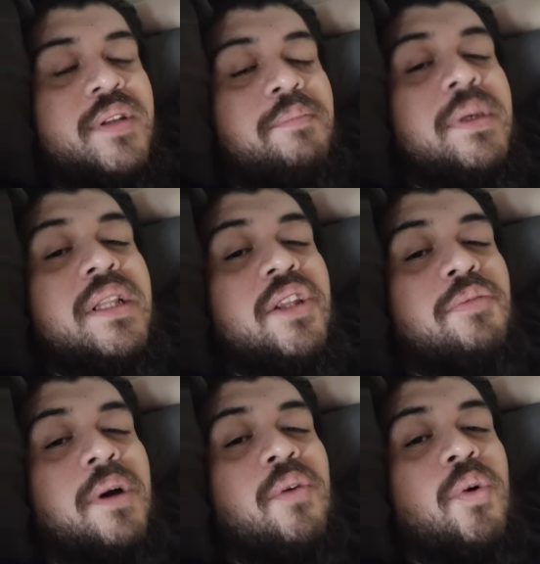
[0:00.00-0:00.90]
be this
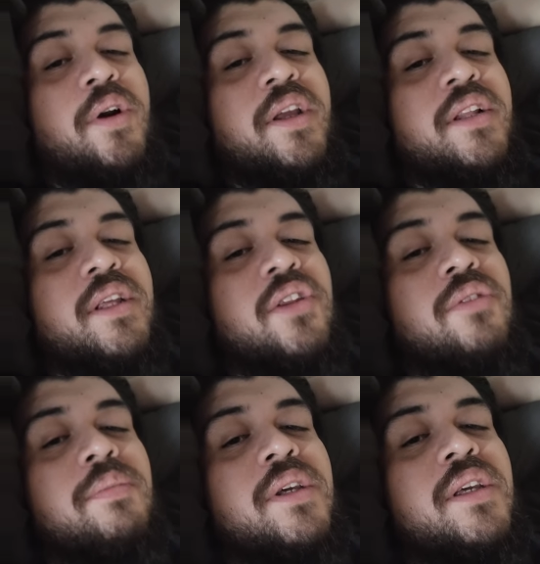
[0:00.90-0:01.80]
my warning and
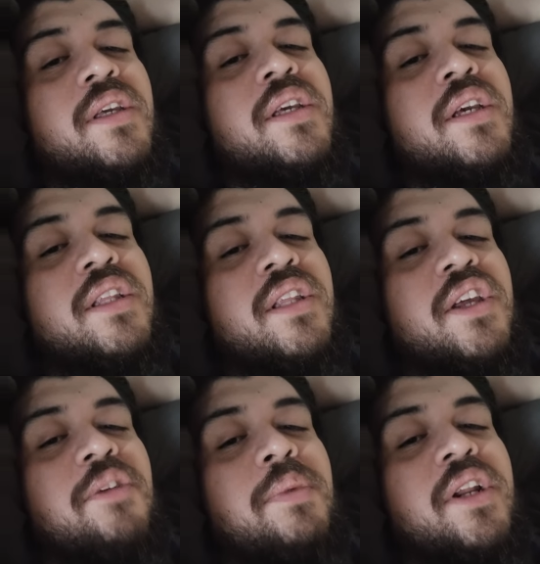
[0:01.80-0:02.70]
testament to
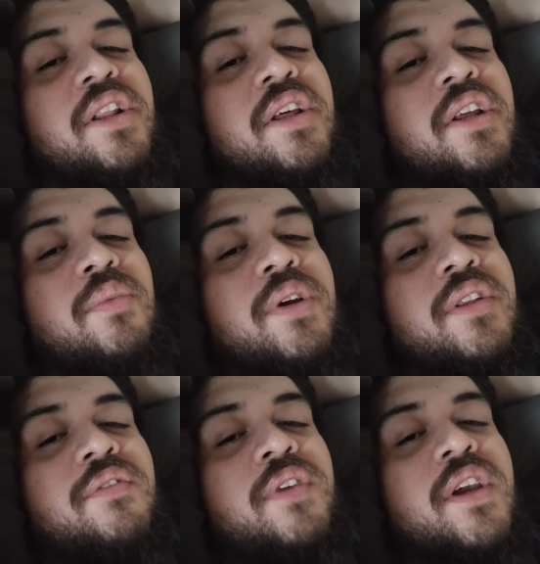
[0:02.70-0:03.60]
anybody dealing
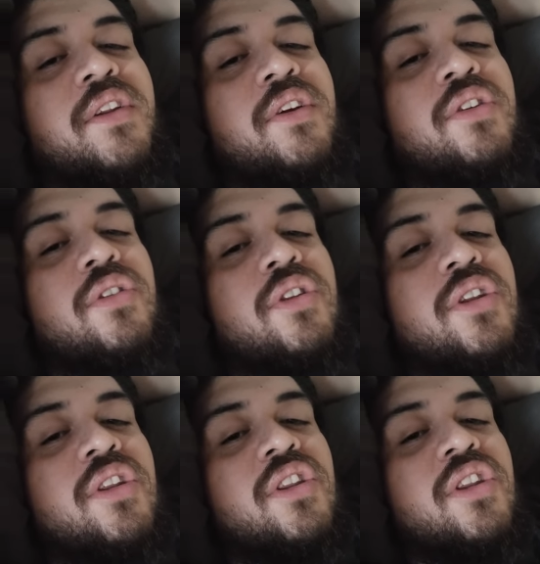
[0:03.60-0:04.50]
with fentanyl
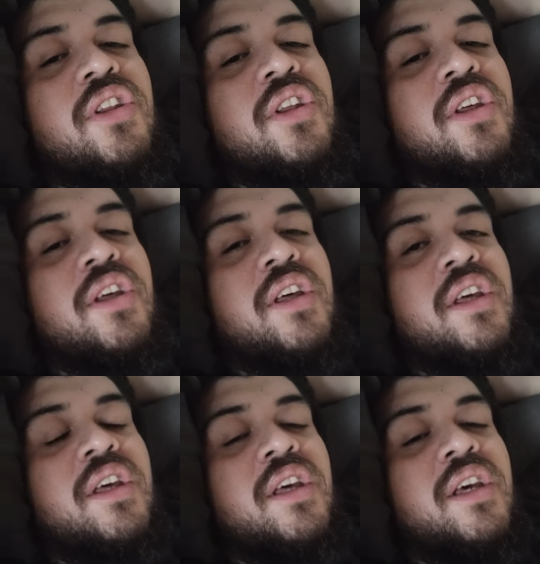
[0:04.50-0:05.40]
usage.
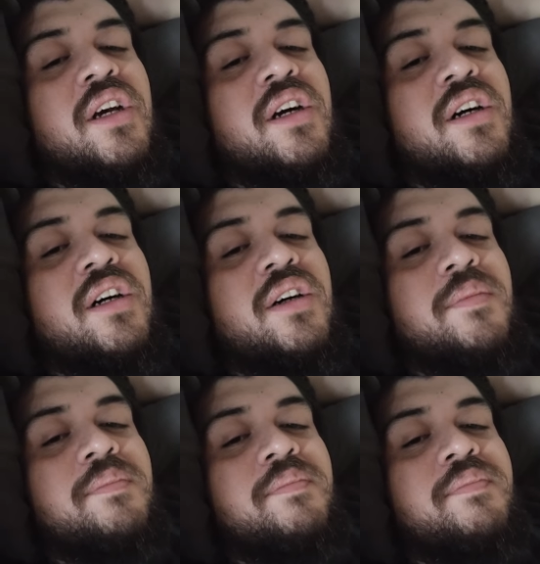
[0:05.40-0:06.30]

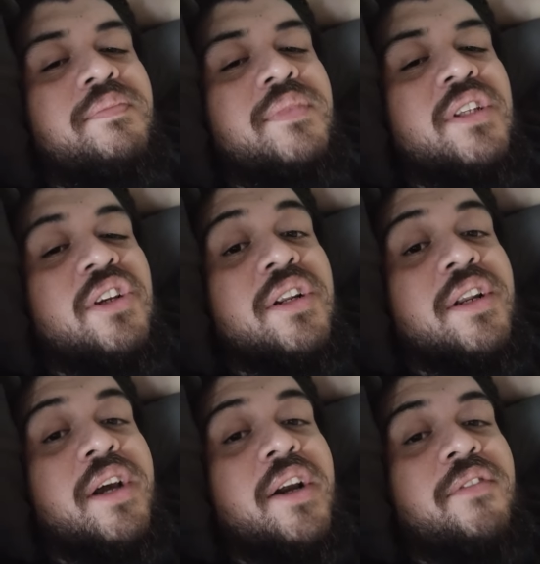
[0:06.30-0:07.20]
Um, you're going
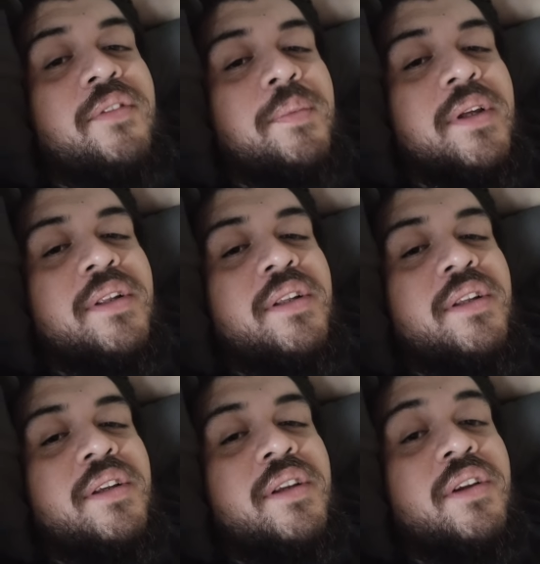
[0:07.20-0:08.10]
to die from it.
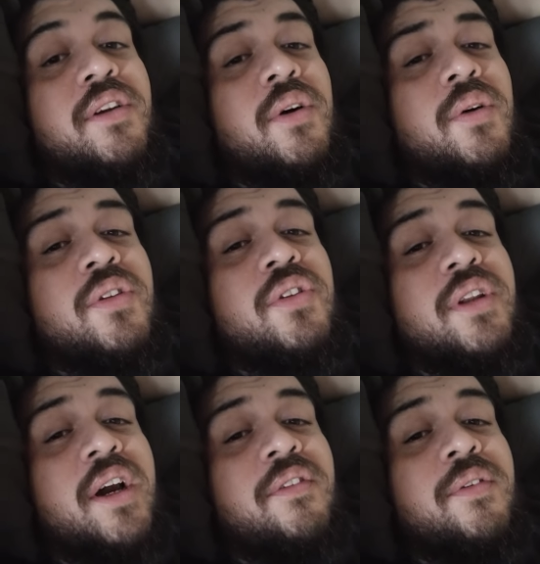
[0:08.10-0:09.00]
You're going to
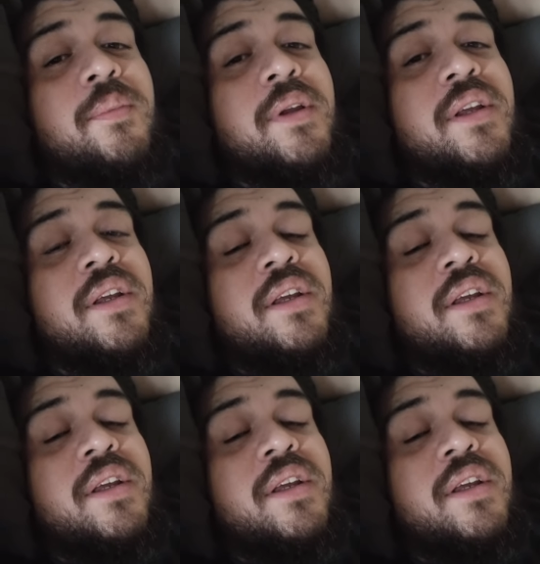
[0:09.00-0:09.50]
die from it.